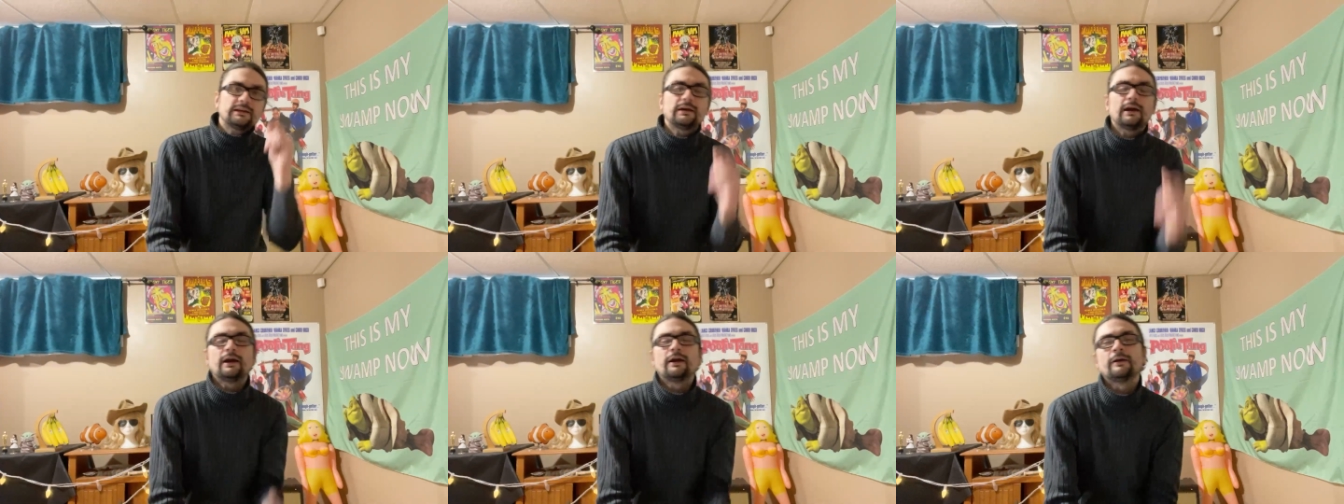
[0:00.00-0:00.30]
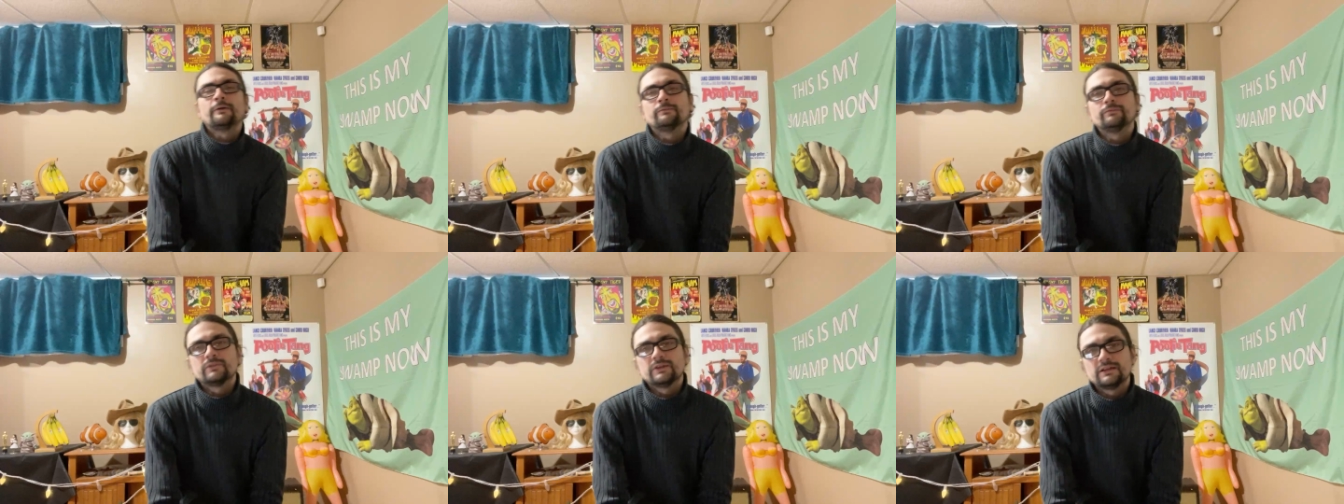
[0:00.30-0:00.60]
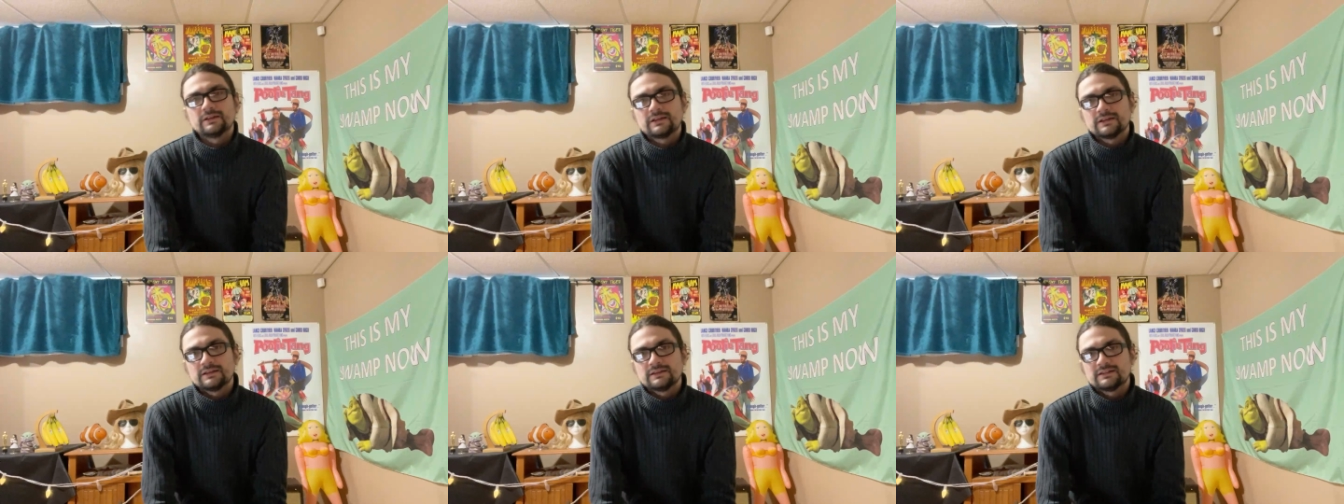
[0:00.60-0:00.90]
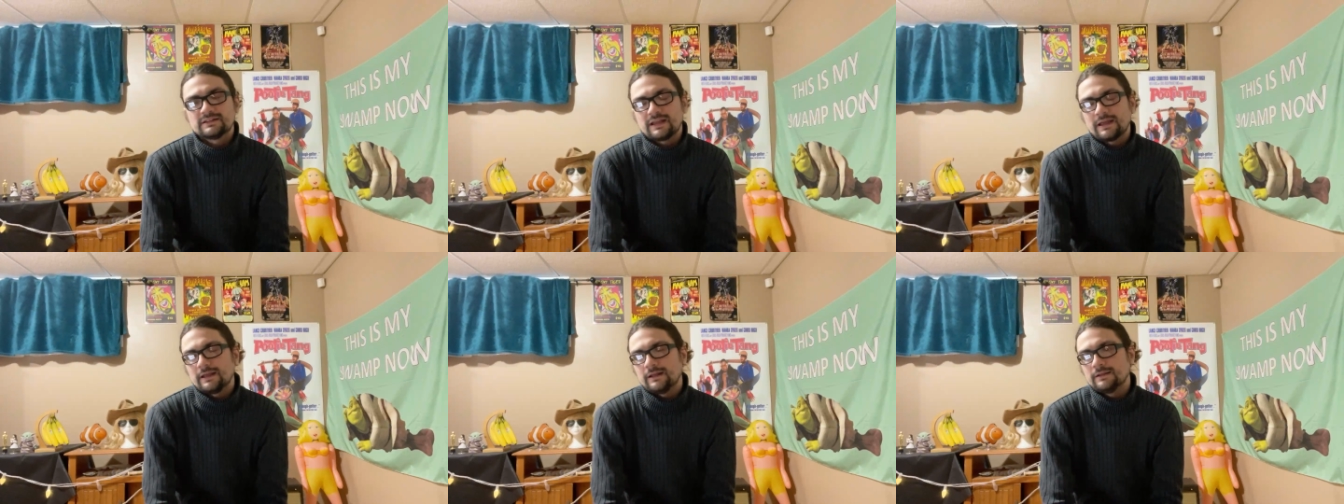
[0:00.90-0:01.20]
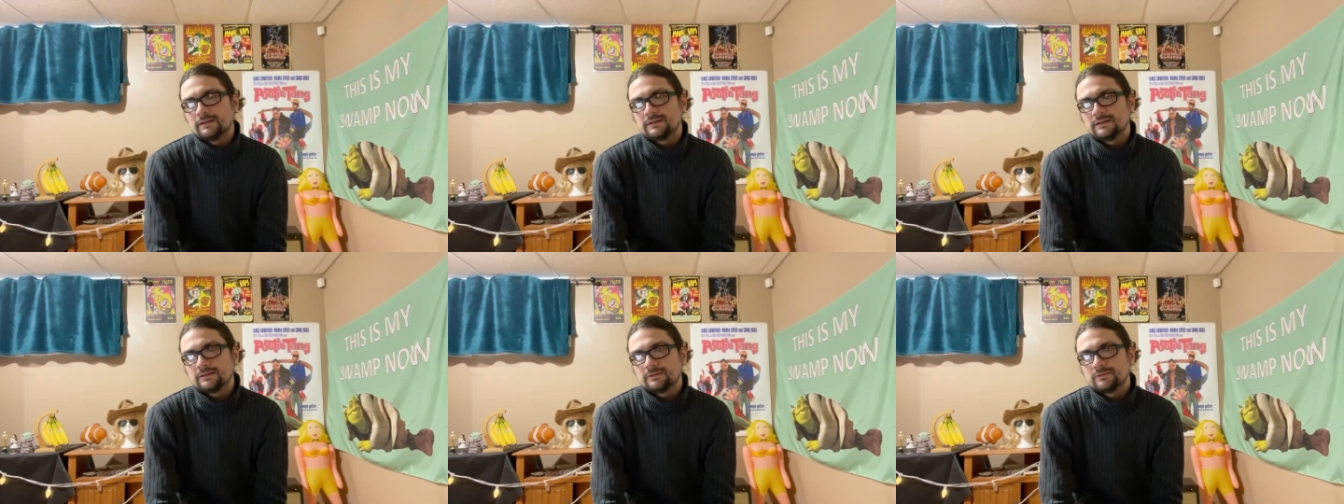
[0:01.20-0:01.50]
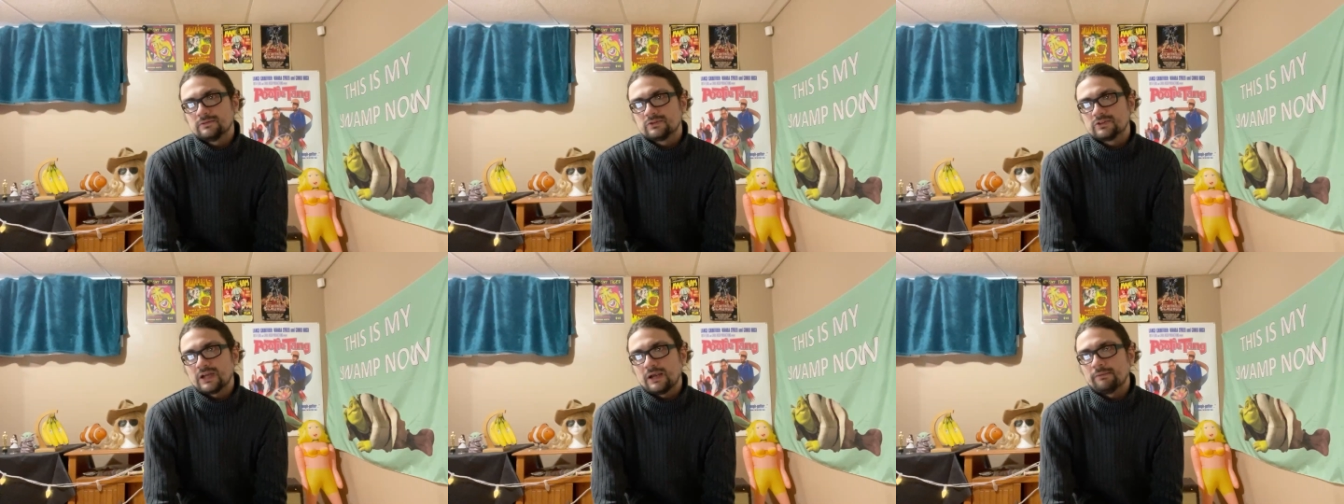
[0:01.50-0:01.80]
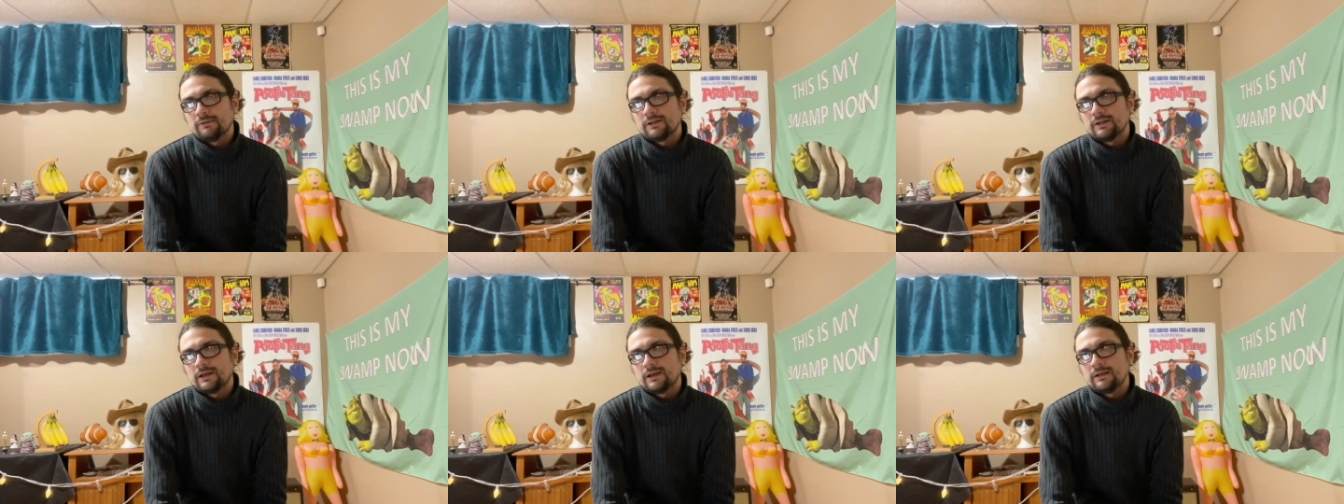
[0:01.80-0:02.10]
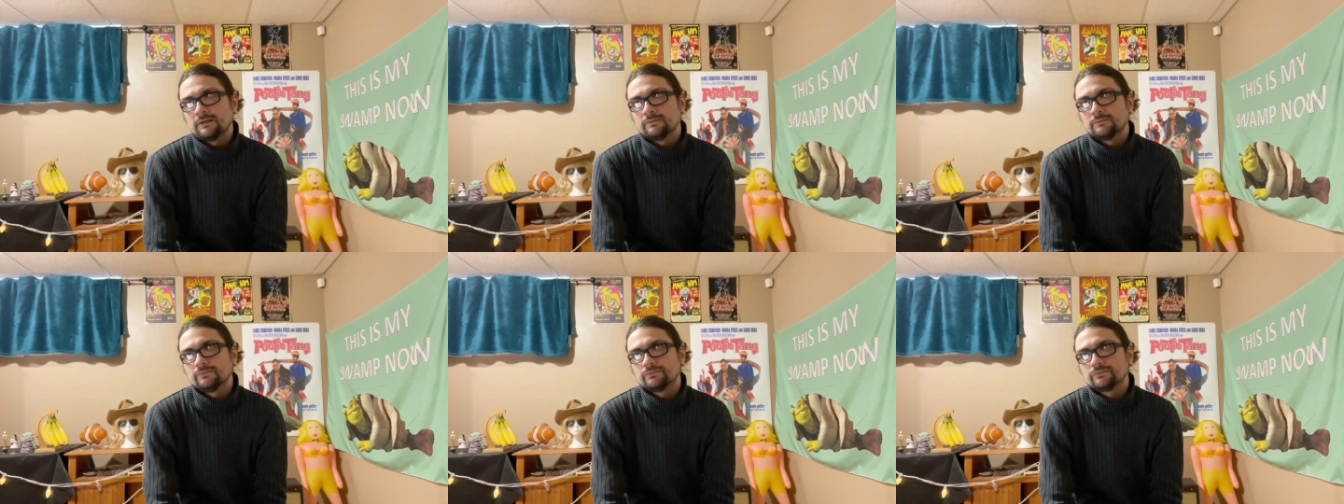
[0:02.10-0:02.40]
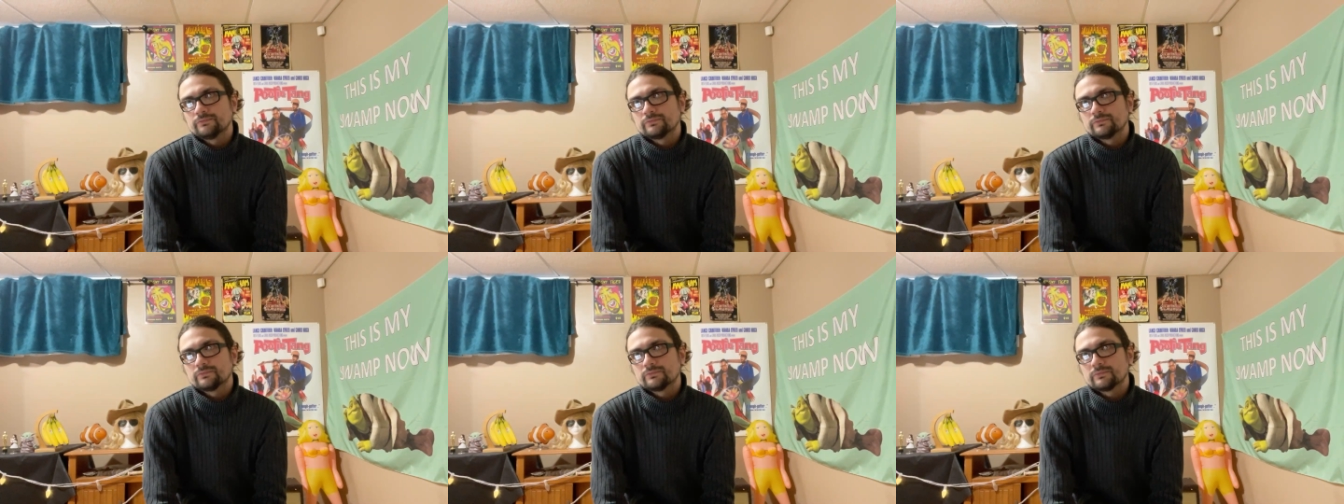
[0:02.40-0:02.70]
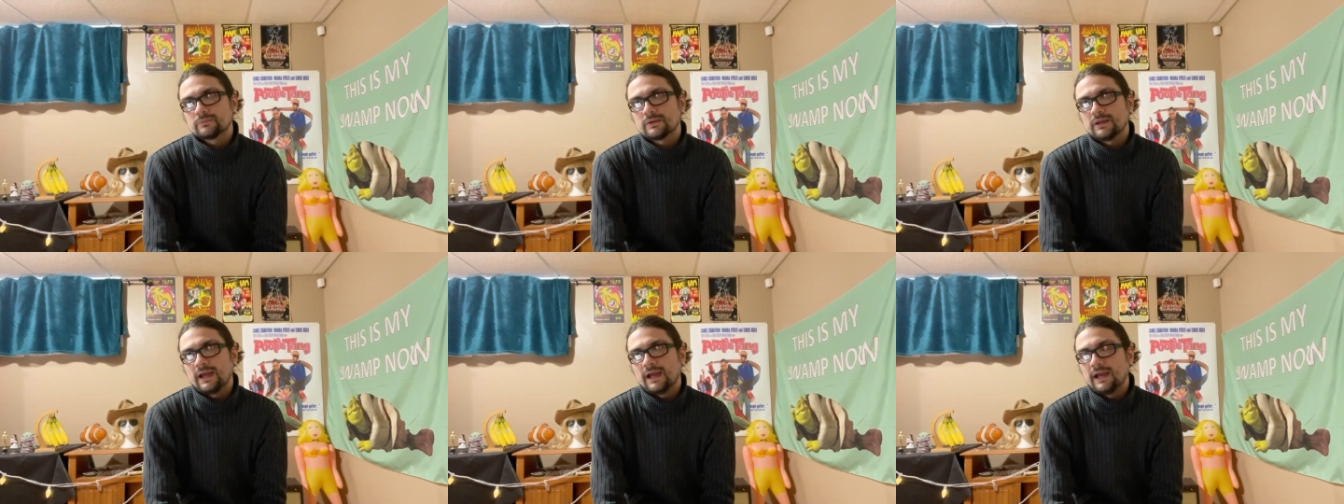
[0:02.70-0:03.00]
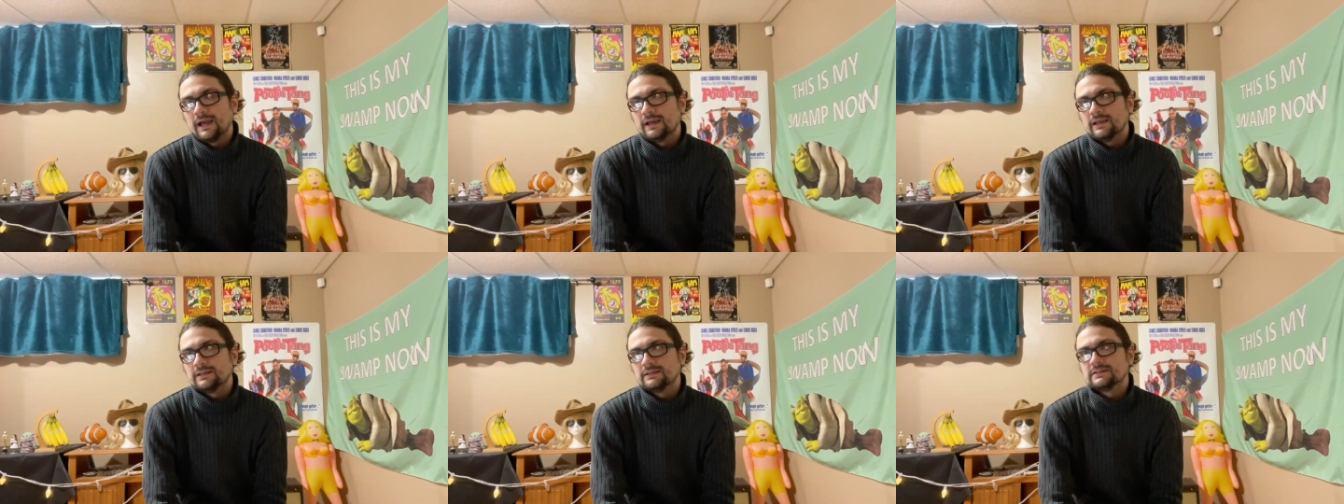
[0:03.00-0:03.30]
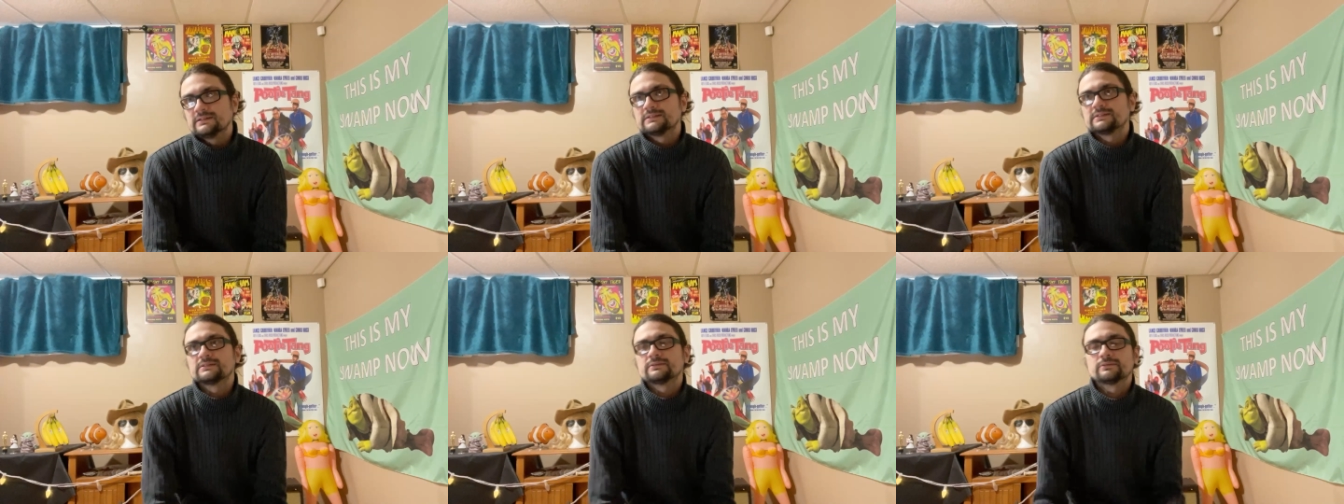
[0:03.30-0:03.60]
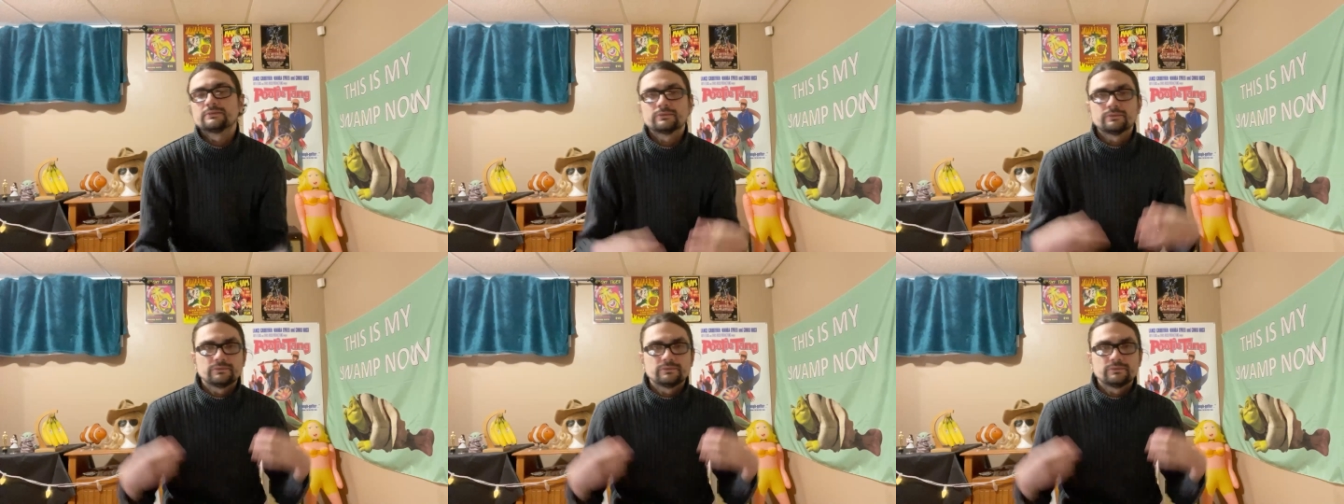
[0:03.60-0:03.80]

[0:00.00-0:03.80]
You can tell that Shyamalan has